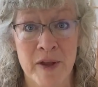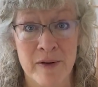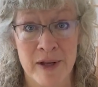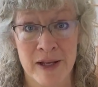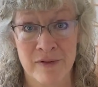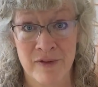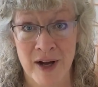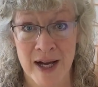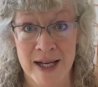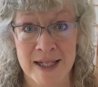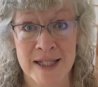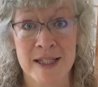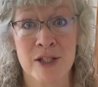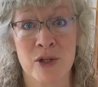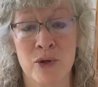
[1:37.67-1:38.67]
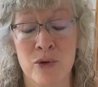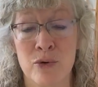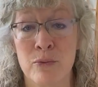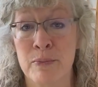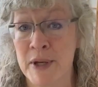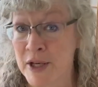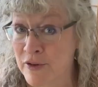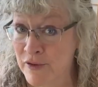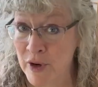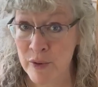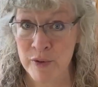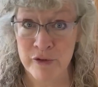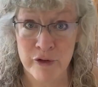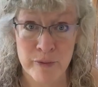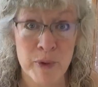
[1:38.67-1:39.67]
advised to bend
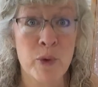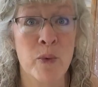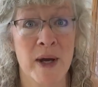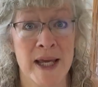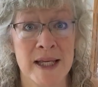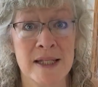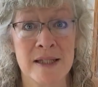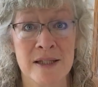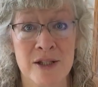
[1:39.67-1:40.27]
forward from the waist.